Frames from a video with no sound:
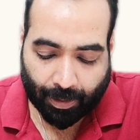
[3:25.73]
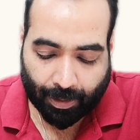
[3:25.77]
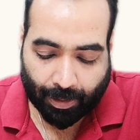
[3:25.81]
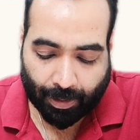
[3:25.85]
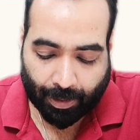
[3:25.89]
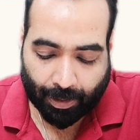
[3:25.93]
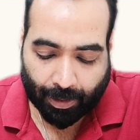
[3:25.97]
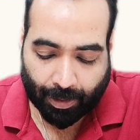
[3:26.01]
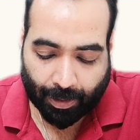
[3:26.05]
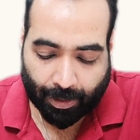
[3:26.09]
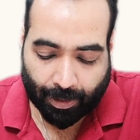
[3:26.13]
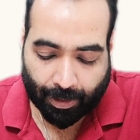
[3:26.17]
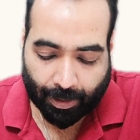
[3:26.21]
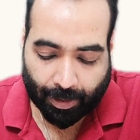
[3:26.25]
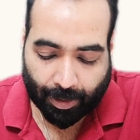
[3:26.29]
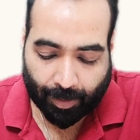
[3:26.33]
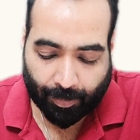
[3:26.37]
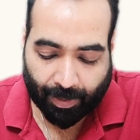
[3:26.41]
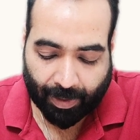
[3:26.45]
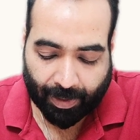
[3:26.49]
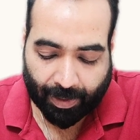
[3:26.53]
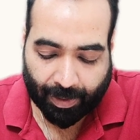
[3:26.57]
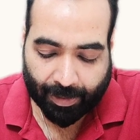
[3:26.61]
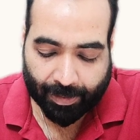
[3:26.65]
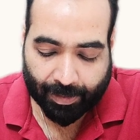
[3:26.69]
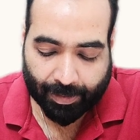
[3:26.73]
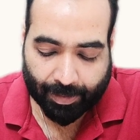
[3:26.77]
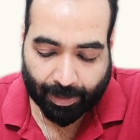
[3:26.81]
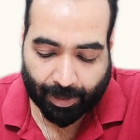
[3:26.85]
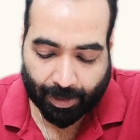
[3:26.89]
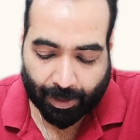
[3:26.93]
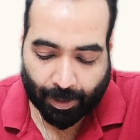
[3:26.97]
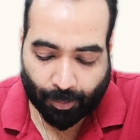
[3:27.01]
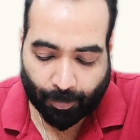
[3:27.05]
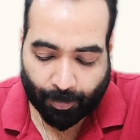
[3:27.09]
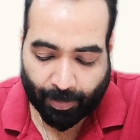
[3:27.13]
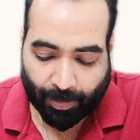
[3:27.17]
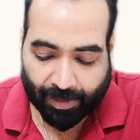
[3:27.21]
current liabilities
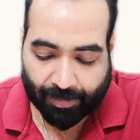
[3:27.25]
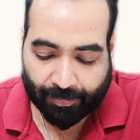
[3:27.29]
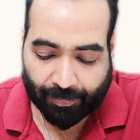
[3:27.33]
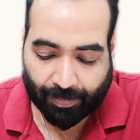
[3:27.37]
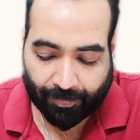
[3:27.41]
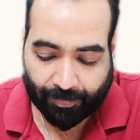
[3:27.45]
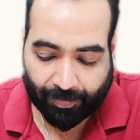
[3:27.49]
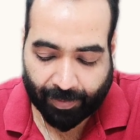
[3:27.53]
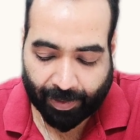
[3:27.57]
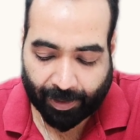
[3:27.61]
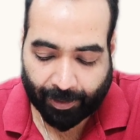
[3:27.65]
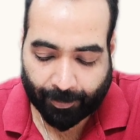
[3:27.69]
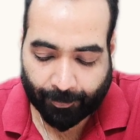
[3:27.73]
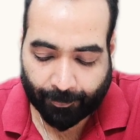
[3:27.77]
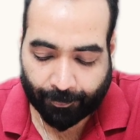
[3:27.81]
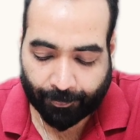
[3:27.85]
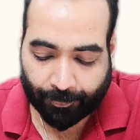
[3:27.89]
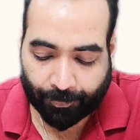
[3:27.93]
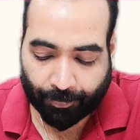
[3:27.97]
are rupees 50.